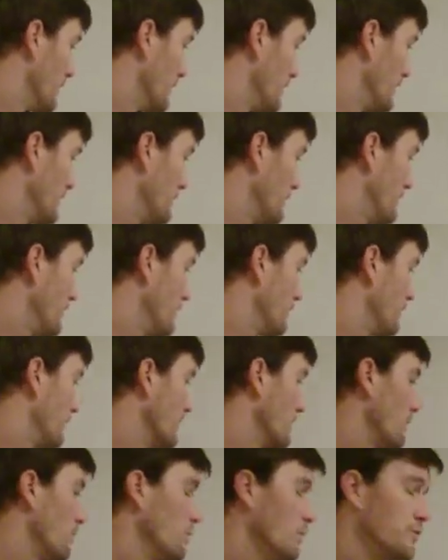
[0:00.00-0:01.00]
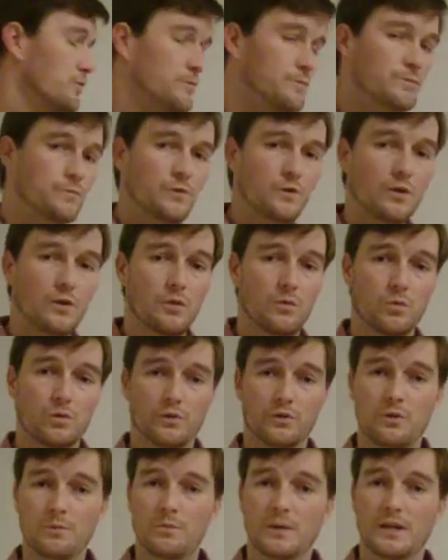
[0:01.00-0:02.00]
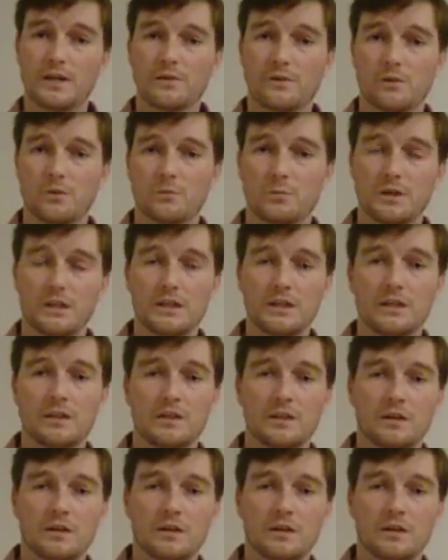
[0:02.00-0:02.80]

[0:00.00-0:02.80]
Independent variables were Group A and Group B.